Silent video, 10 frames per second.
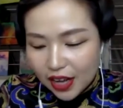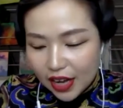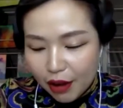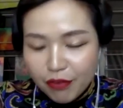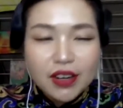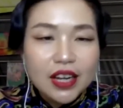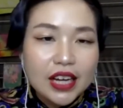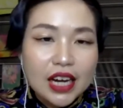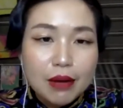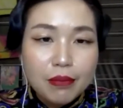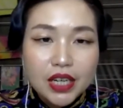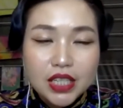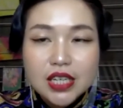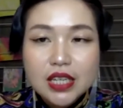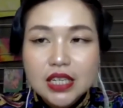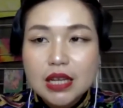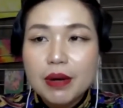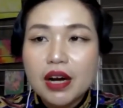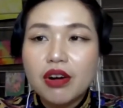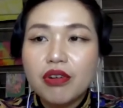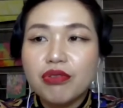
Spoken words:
I felt like I'm actually somehow